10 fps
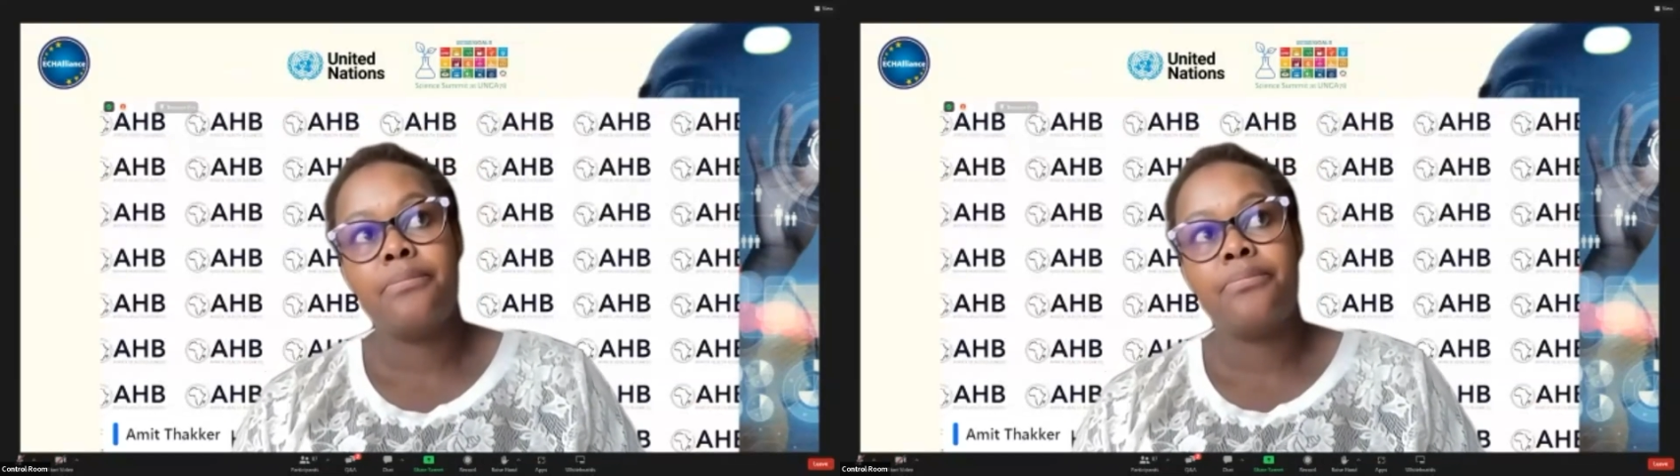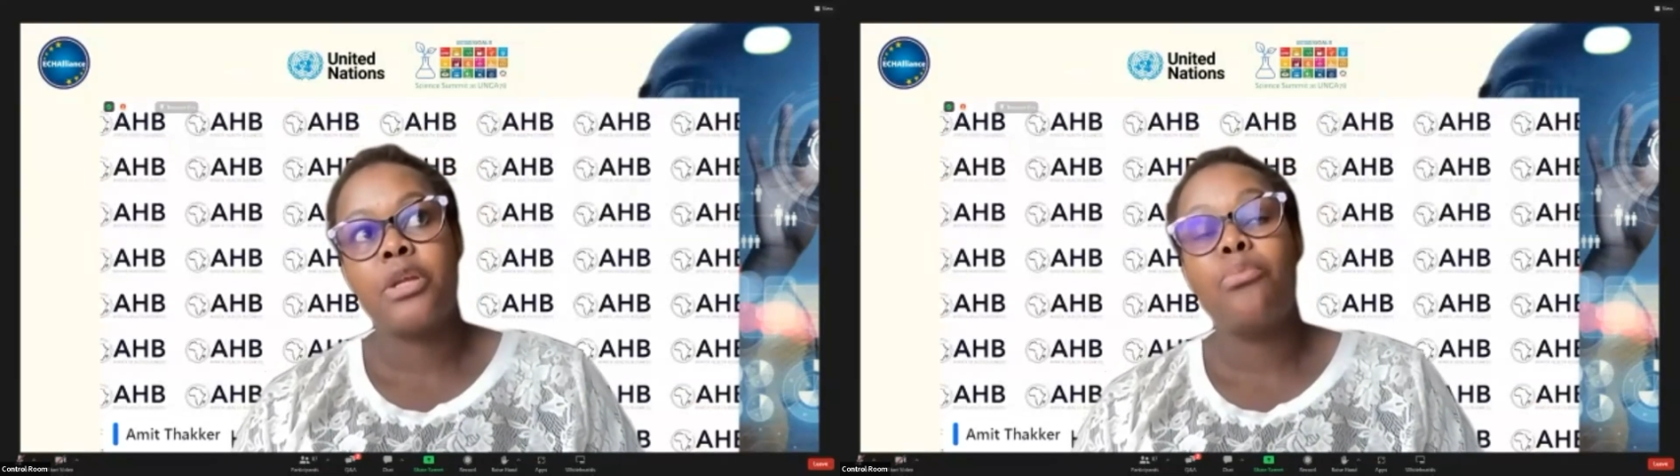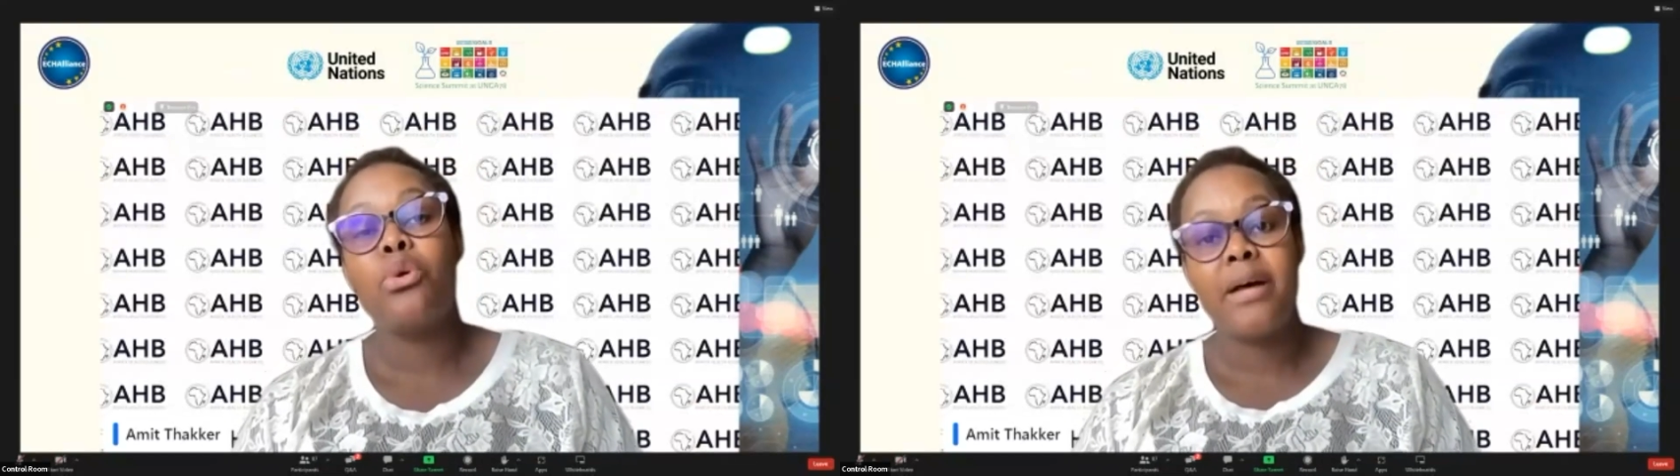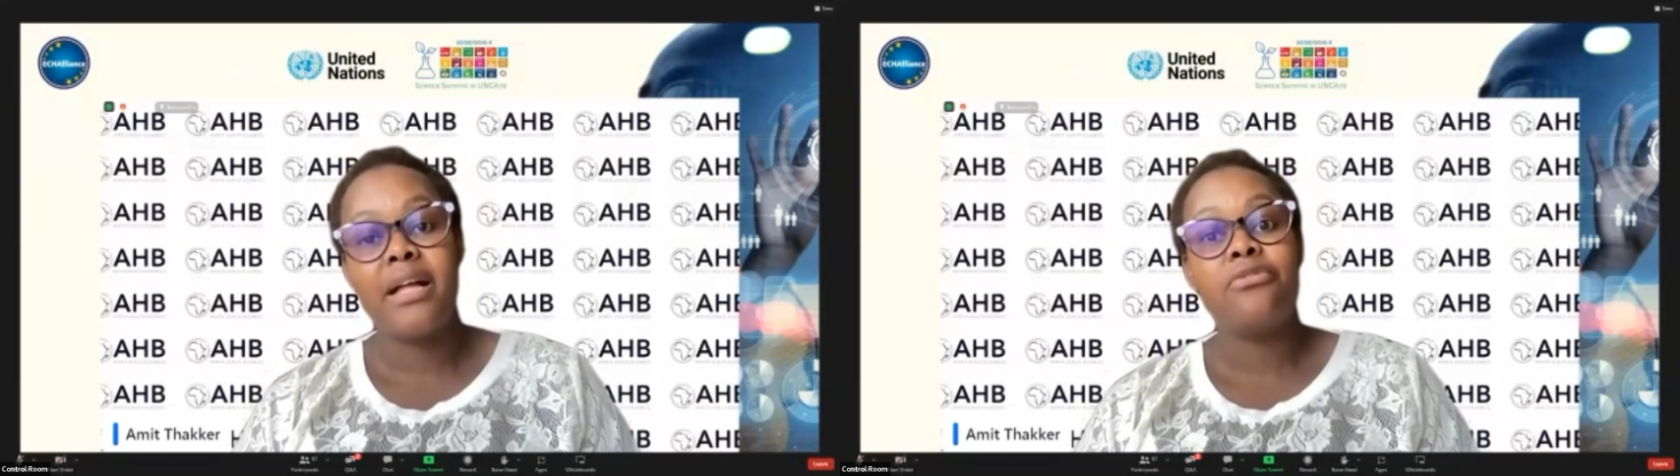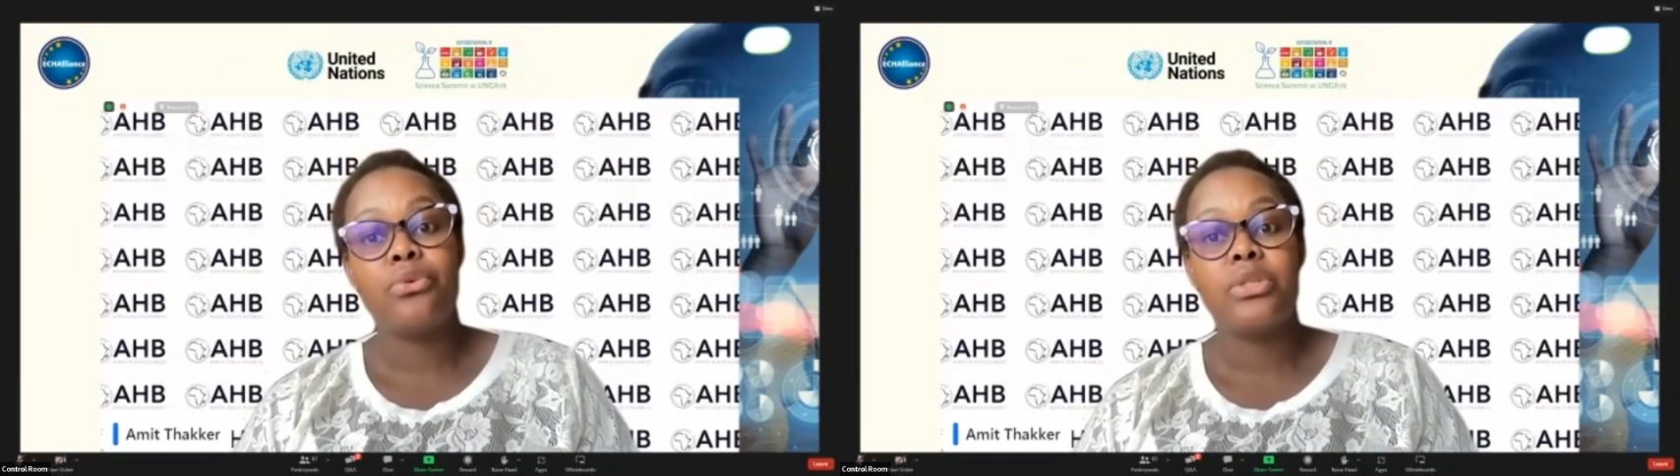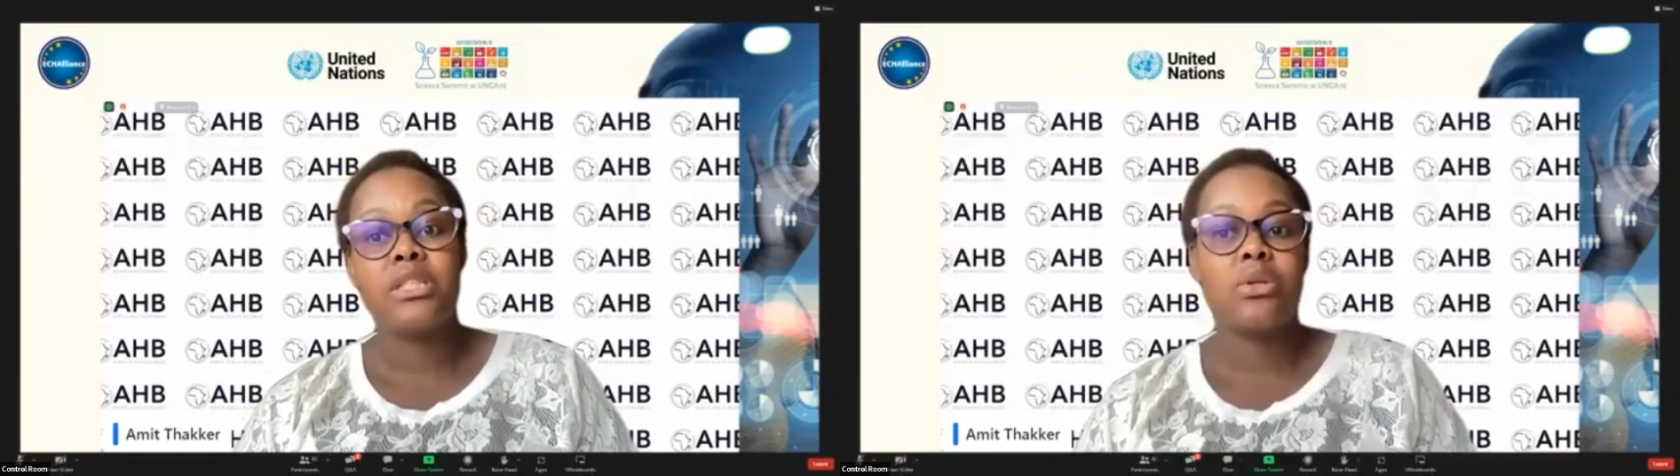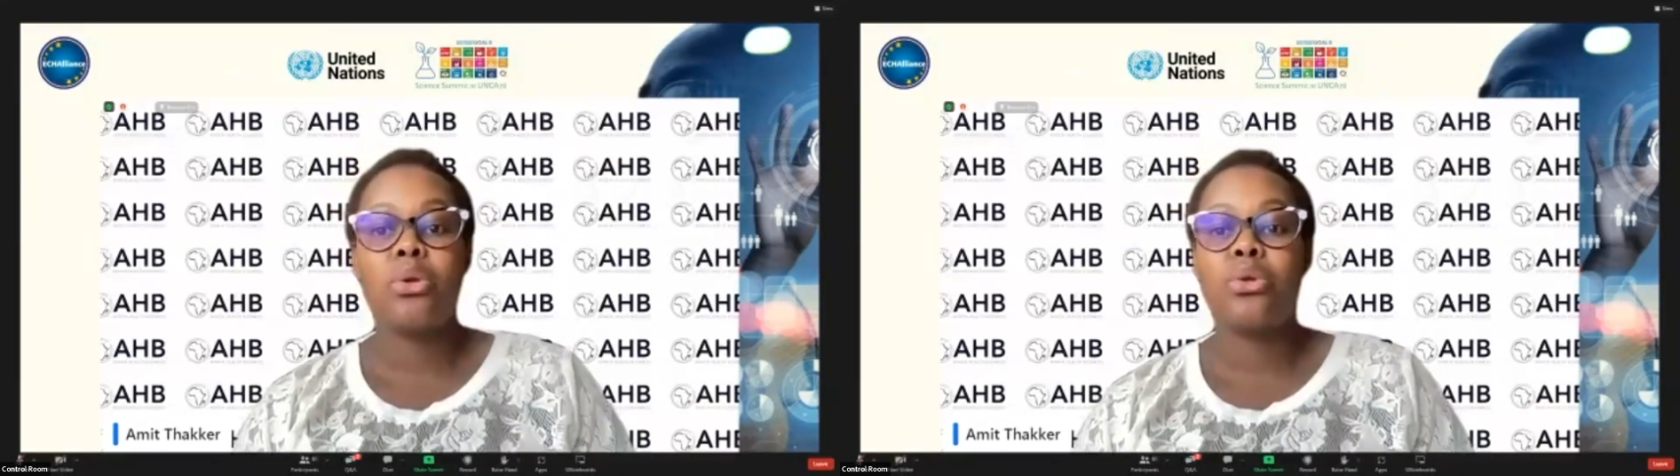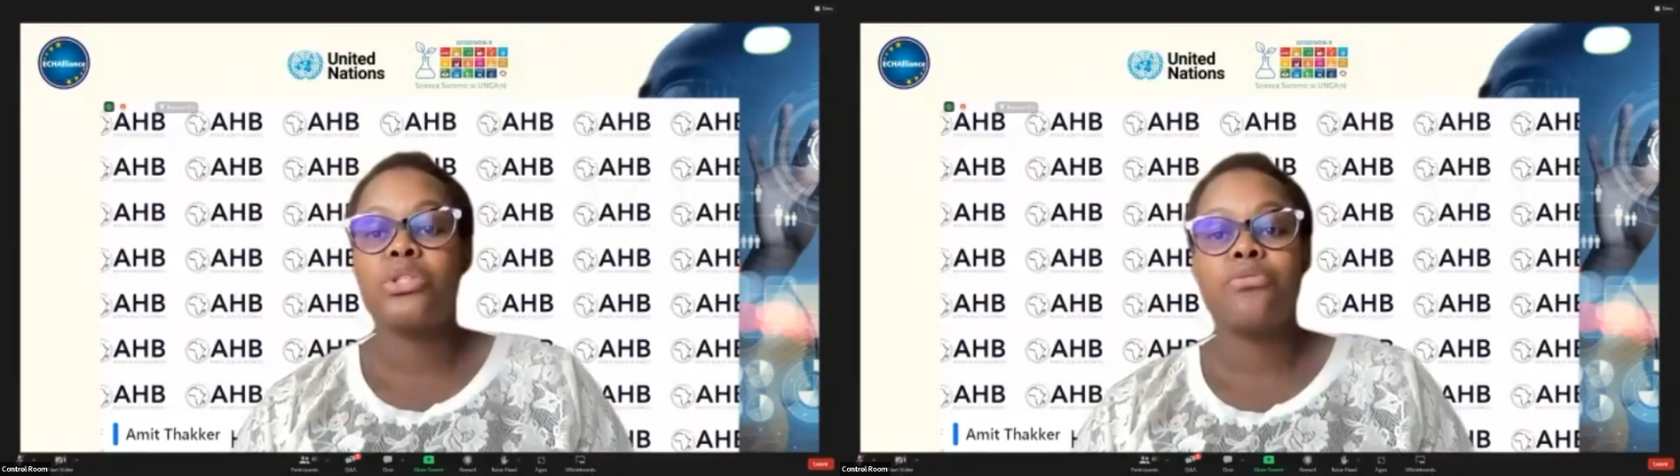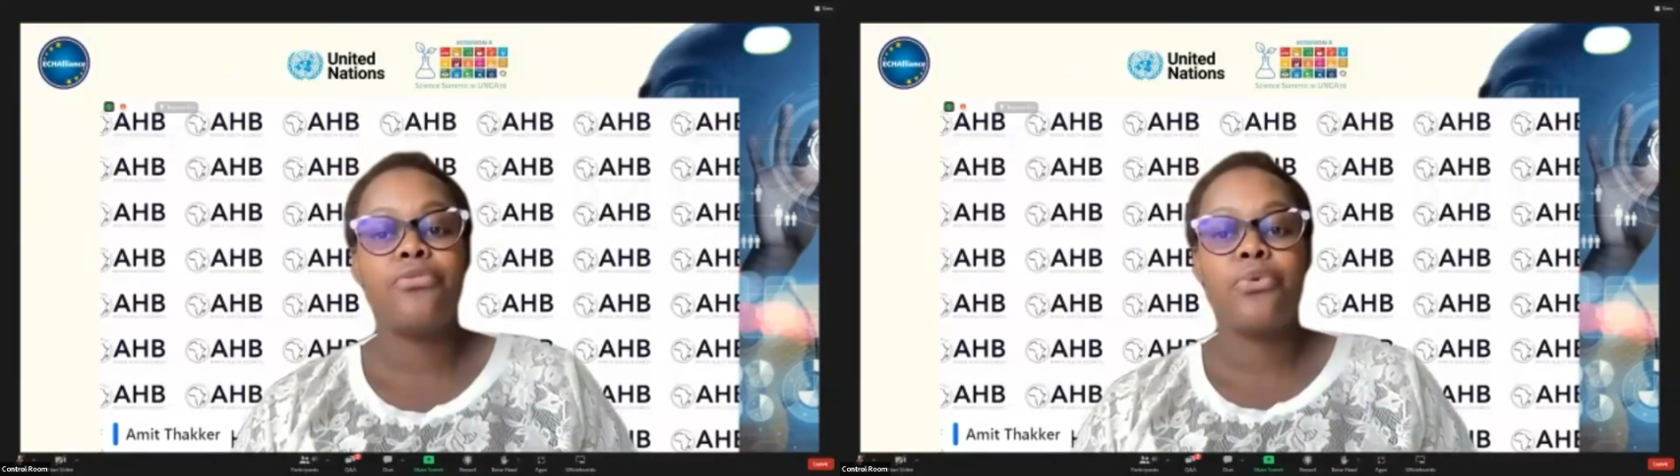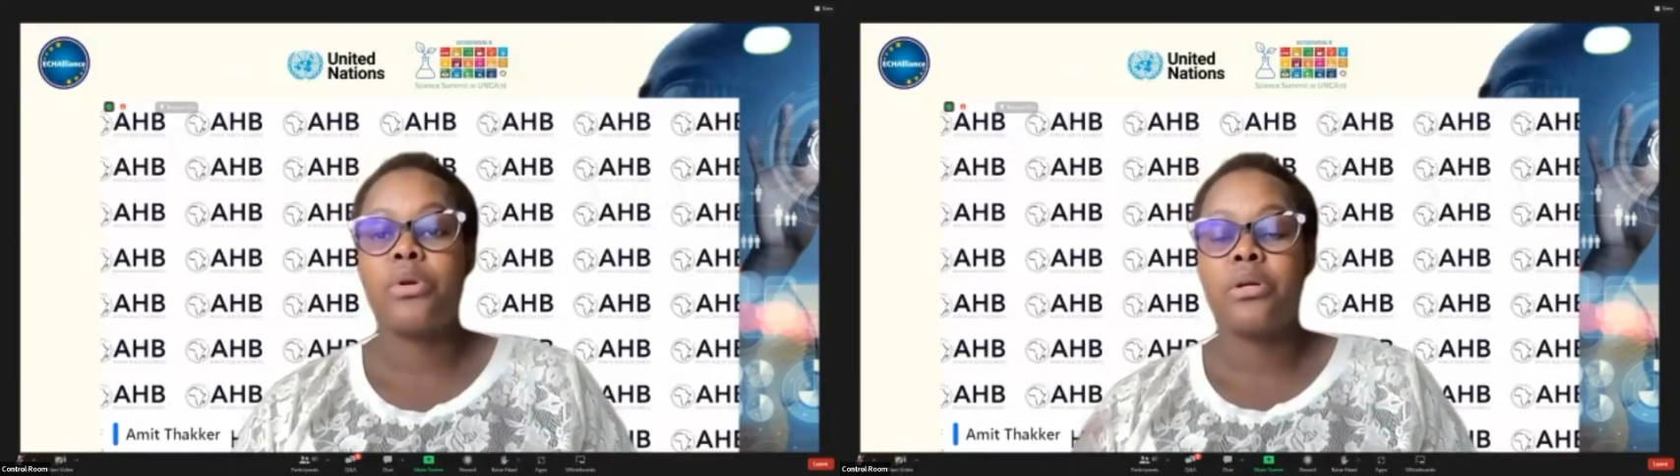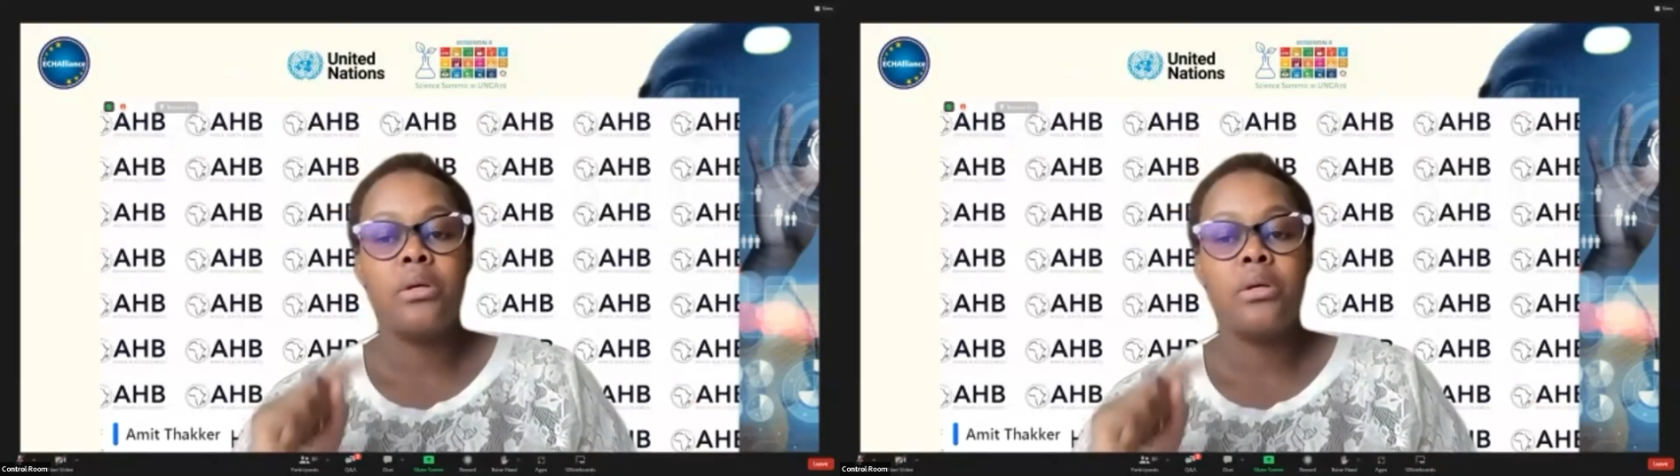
mobile phone technology for